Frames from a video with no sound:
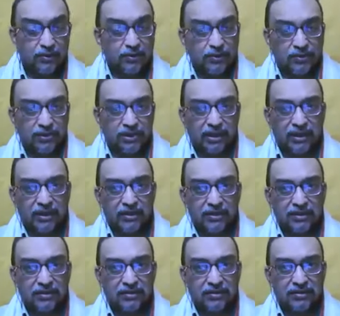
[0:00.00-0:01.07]
You don't
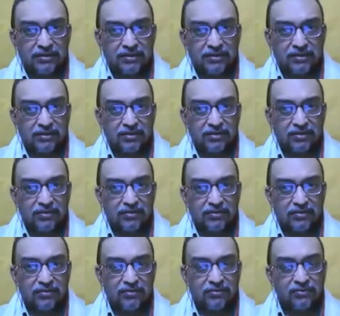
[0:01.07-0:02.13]
care,
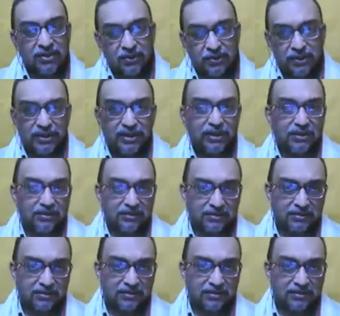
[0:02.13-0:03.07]
we don't care.